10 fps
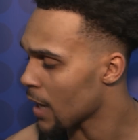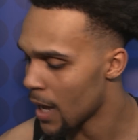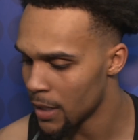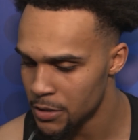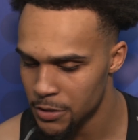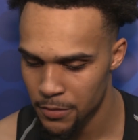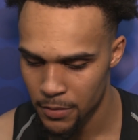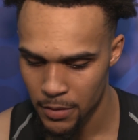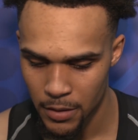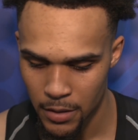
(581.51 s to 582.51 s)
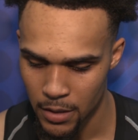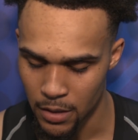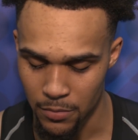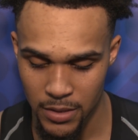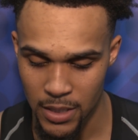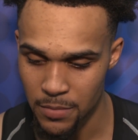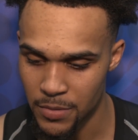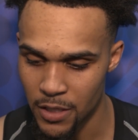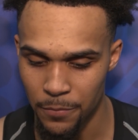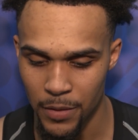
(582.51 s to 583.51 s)
In college? I'd say
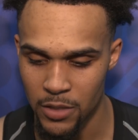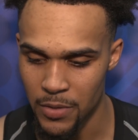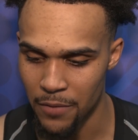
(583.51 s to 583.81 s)
some tough players